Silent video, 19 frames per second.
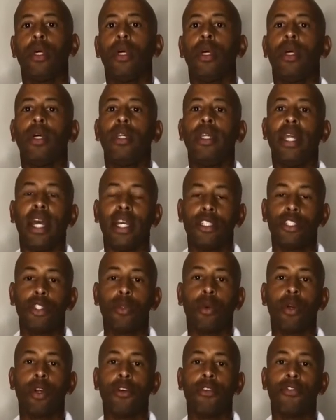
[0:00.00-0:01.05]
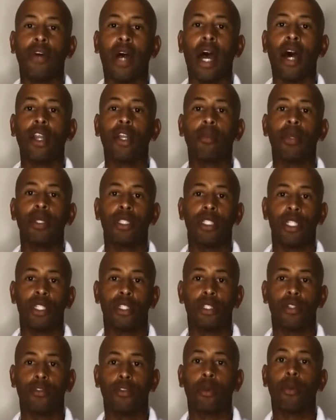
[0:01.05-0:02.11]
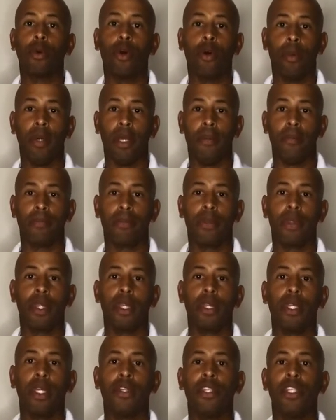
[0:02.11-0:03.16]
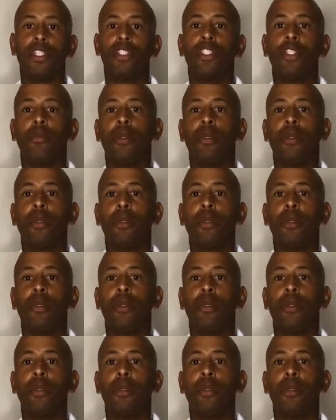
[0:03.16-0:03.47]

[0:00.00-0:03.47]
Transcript: Next, you want to file a petition for probate. Now, this should be